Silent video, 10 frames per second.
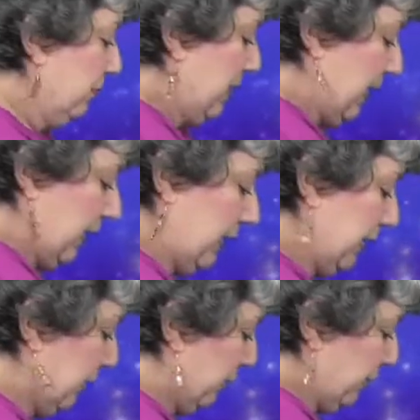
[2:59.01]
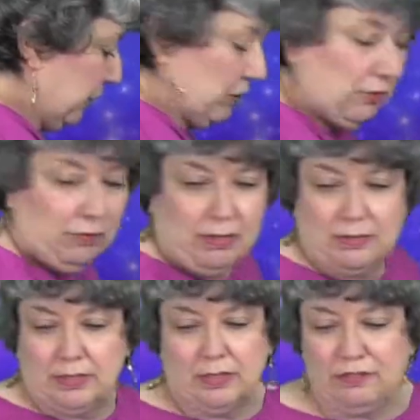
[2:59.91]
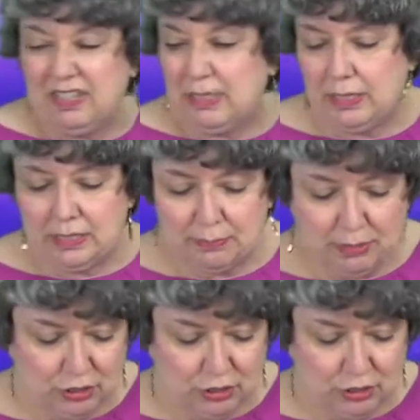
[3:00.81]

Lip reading: I like the freshly ground stuff. It tastes